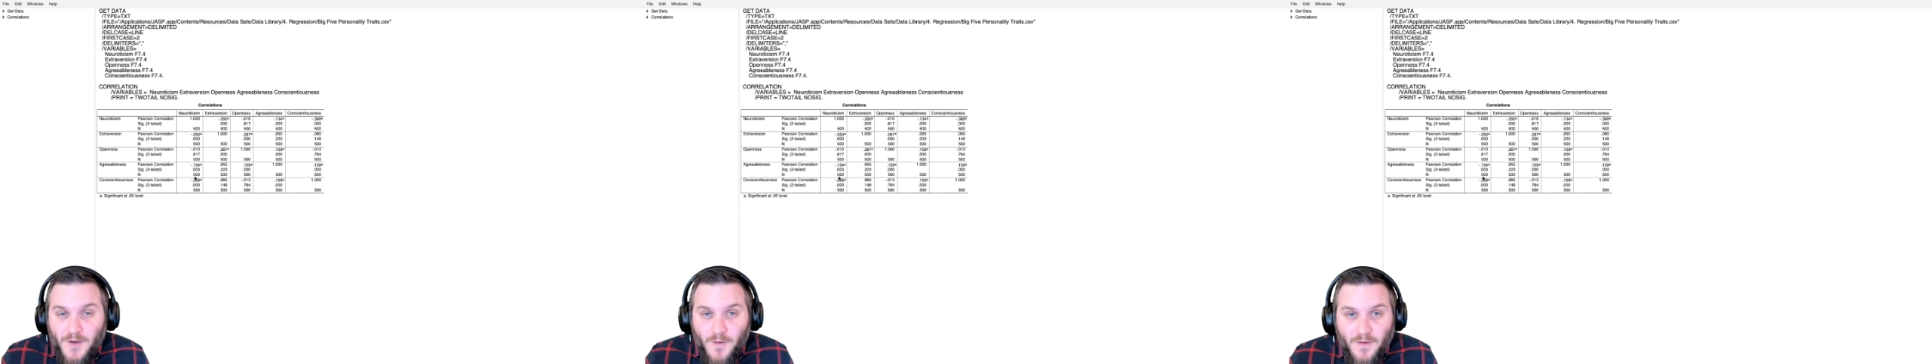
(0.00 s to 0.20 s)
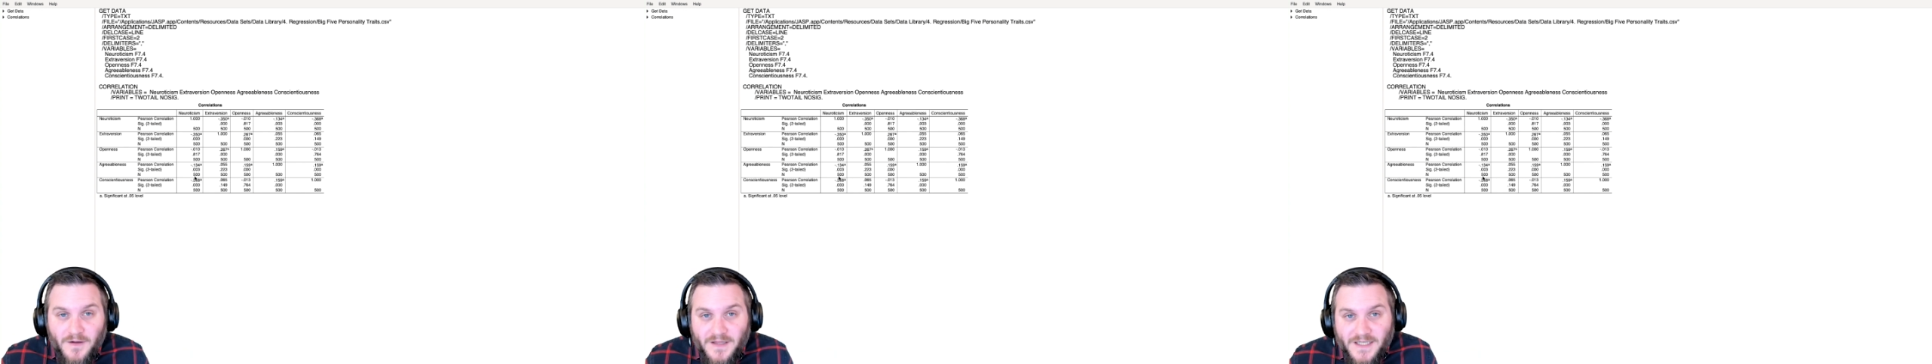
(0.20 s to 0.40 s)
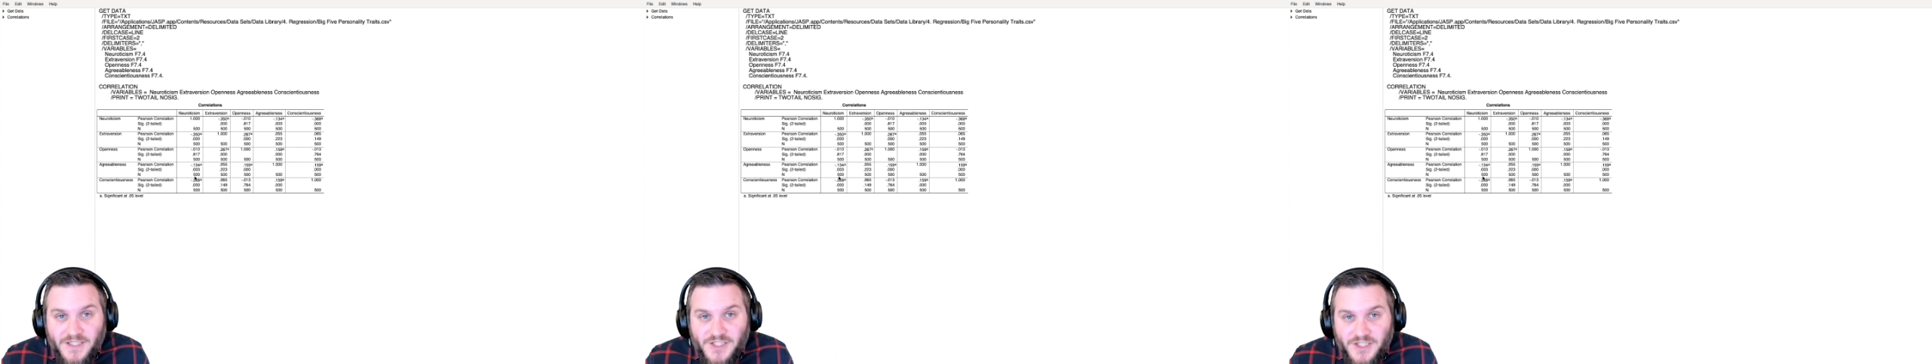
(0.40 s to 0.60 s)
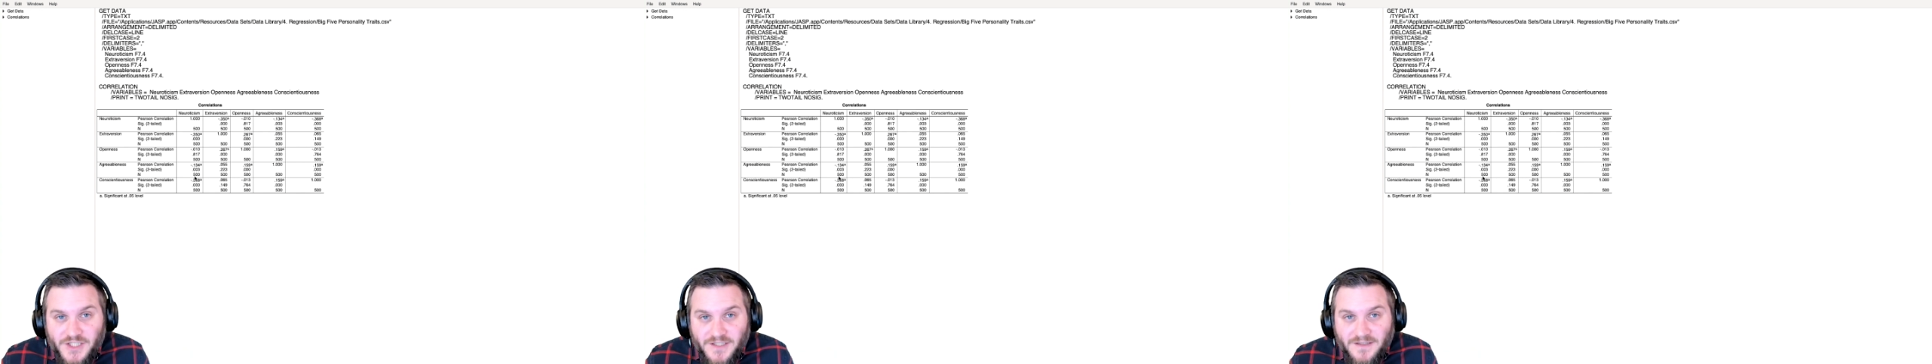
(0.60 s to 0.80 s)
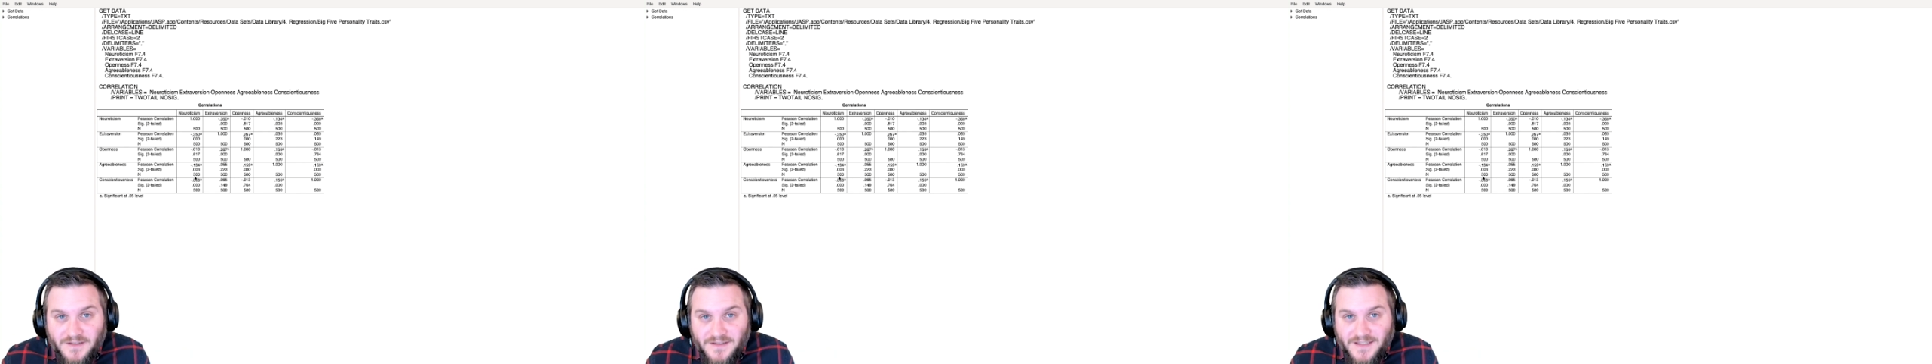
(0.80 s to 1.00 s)

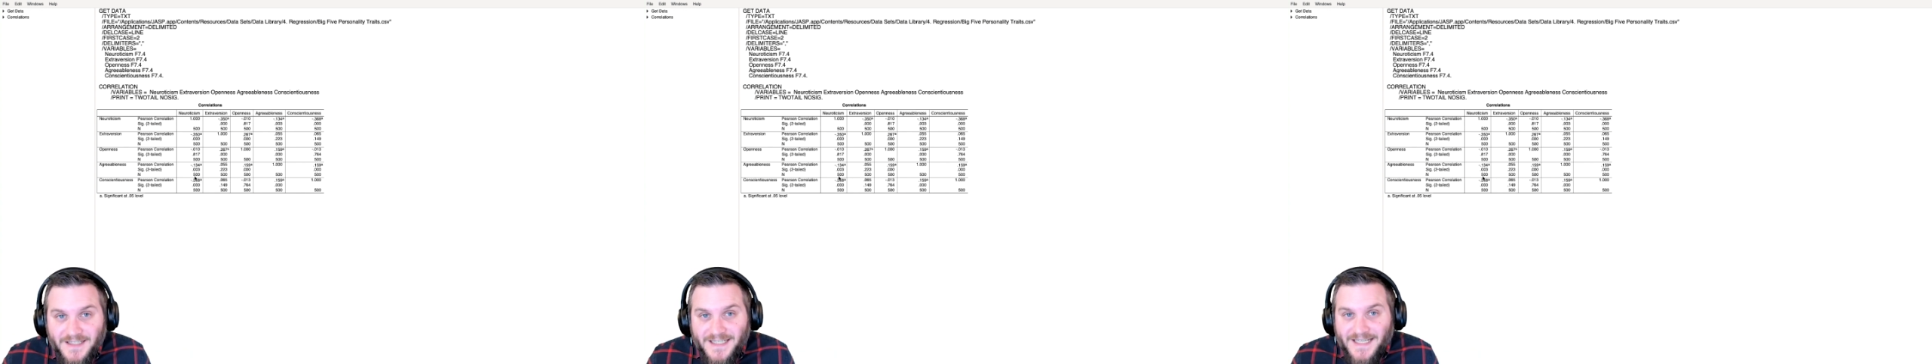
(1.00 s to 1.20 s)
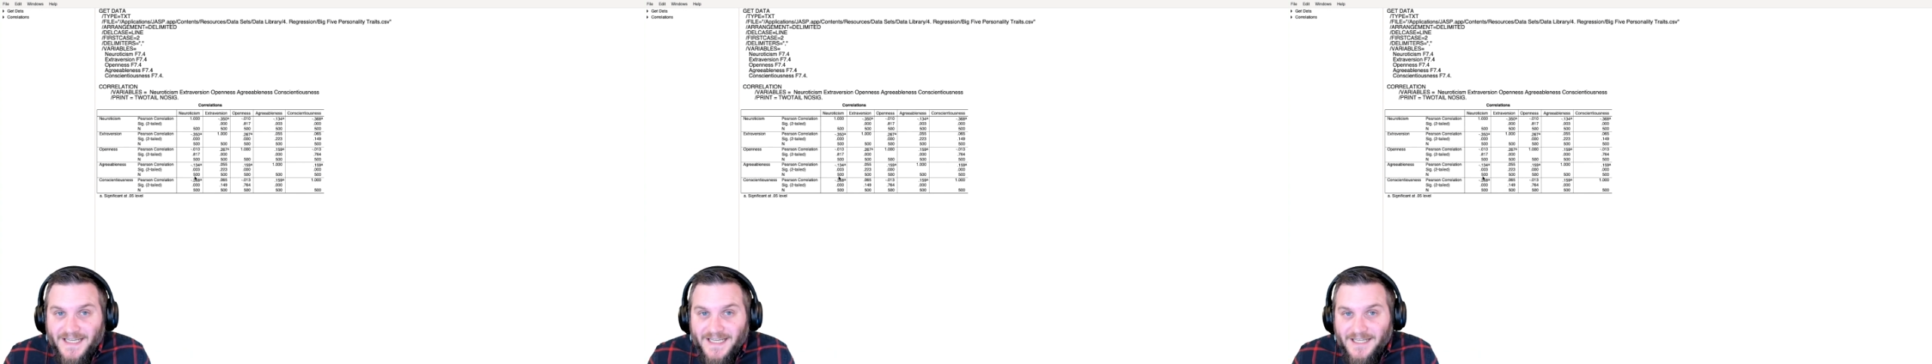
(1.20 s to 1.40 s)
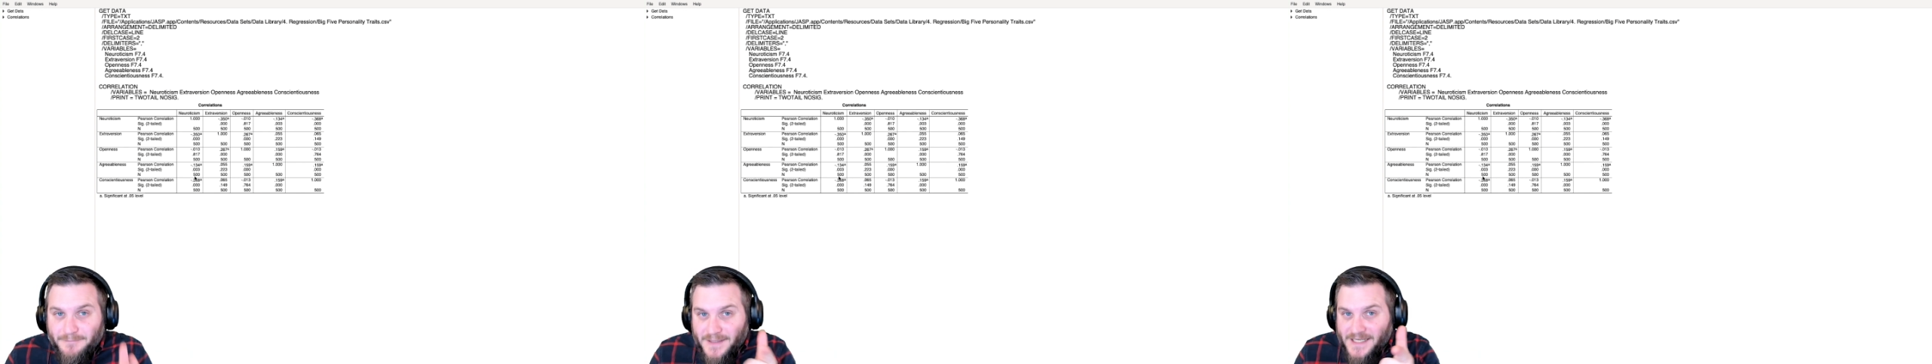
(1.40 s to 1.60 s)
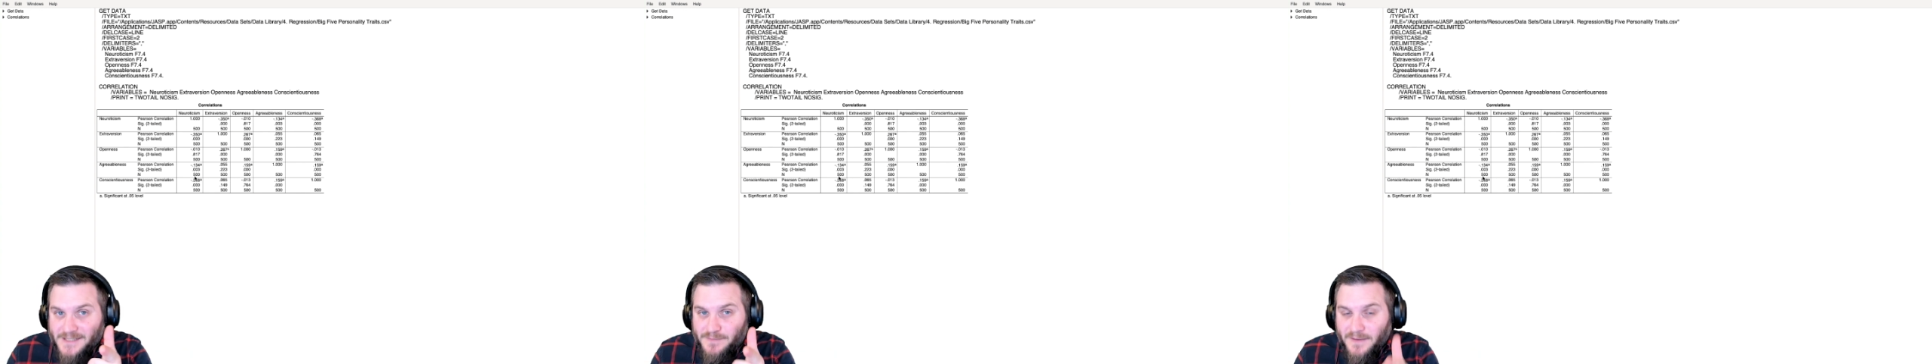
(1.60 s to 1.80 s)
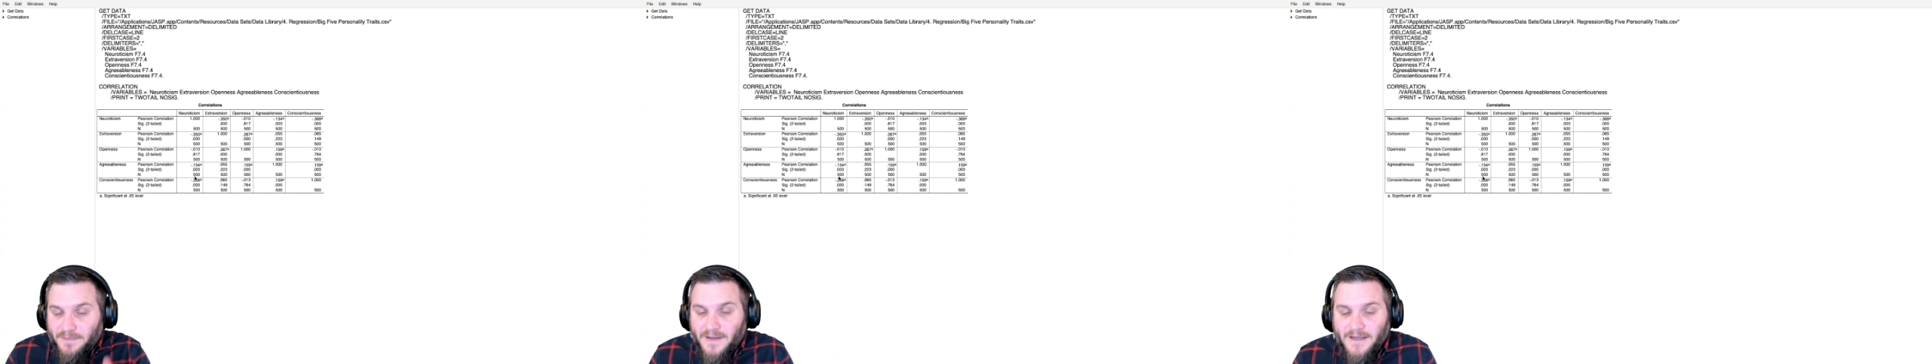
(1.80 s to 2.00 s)
correlation in
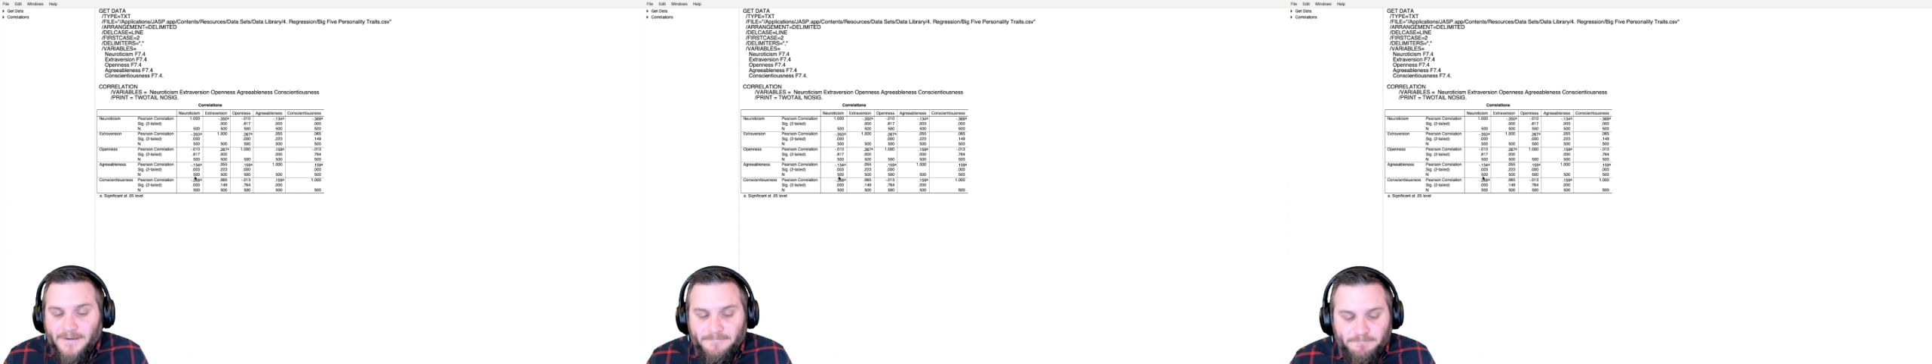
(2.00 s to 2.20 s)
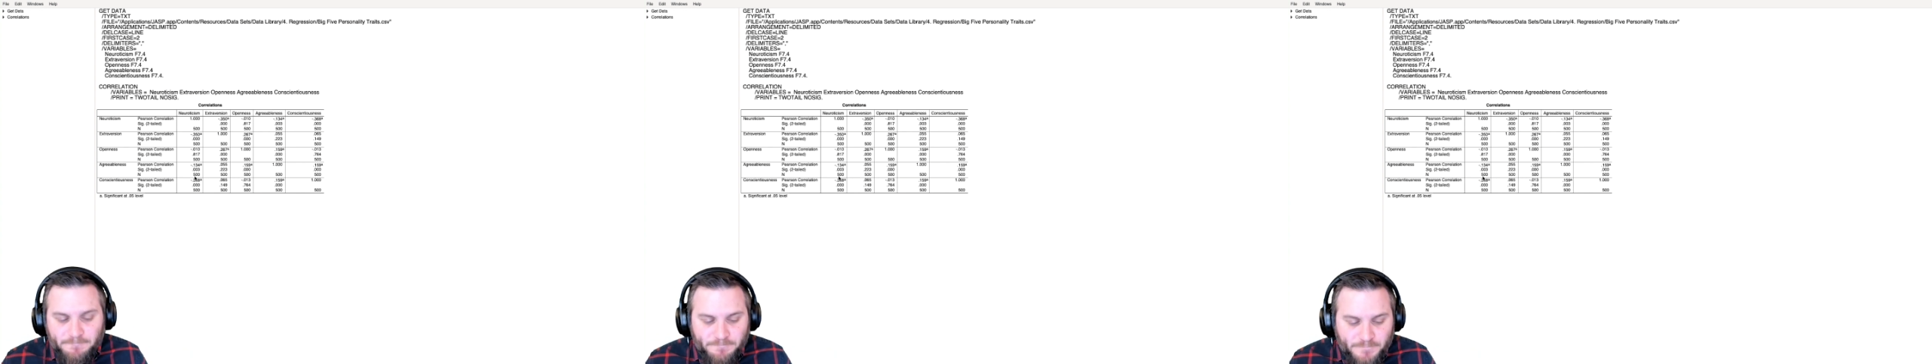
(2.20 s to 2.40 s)
PSPP.